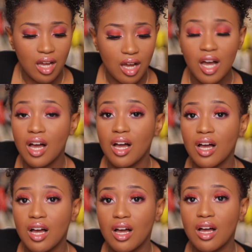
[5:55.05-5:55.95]

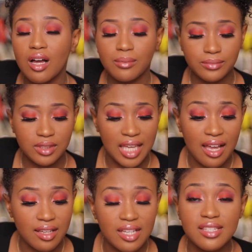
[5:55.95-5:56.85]
Yeah,
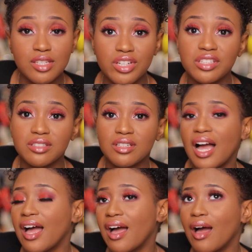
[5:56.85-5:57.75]
it's good.
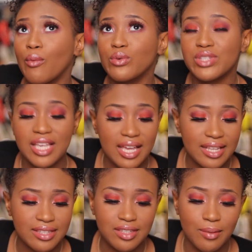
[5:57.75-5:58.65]
I won't say
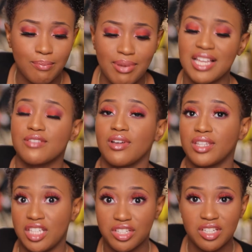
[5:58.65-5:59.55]
it's the best
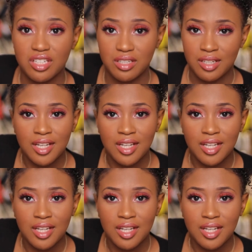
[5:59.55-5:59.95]
foundation.